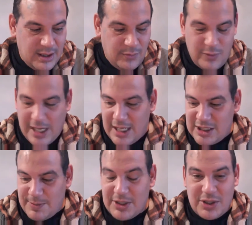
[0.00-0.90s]
we had
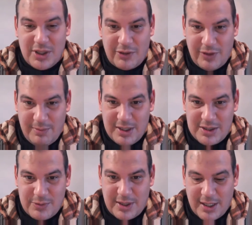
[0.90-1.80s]
special
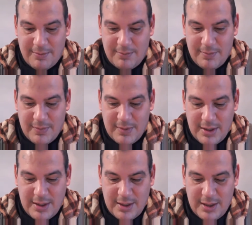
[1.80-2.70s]
agreements with them.
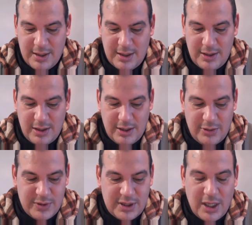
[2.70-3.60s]
It
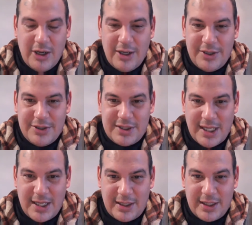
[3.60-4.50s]
was our
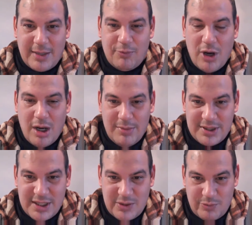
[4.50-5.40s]
understanding that
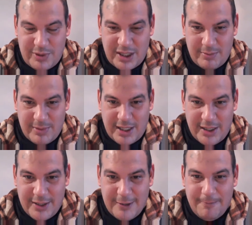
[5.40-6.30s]
promises were being
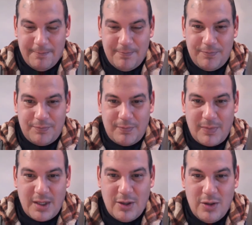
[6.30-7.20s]
made.
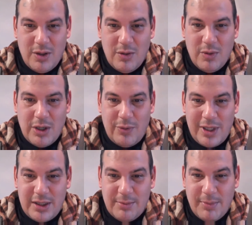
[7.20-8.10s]

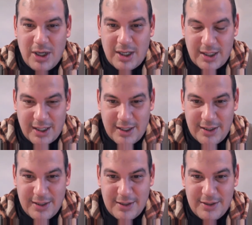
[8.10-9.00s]
Wawindamage,
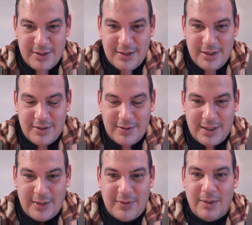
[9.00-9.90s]

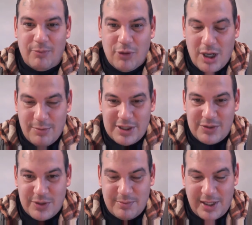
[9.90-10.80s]
that a promise
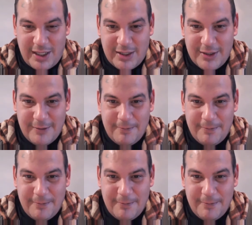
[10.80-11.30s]
was made.